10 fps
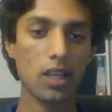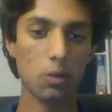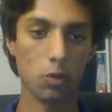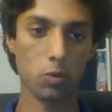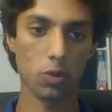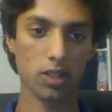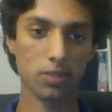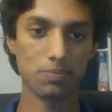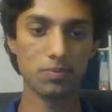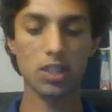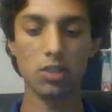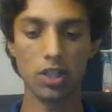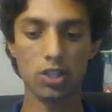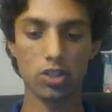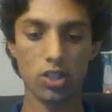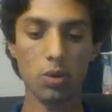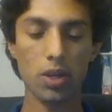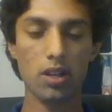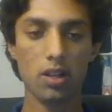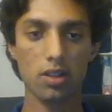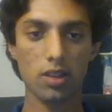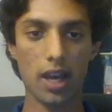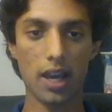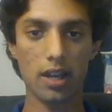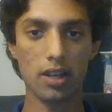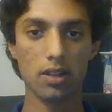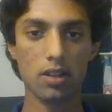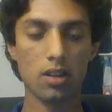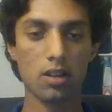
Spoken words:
it won't work. You need to show it that